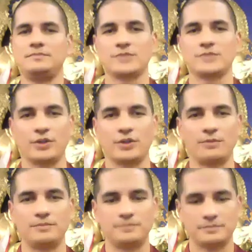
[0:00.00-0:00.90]
So
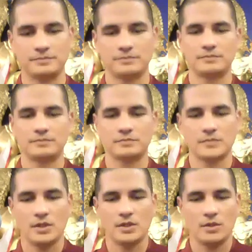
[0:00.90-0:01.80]

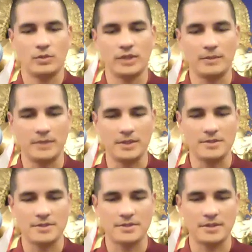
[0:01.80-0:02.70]
what that
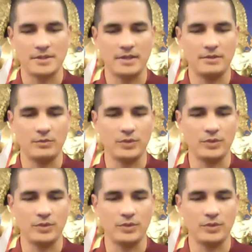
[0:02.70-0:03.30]
means then,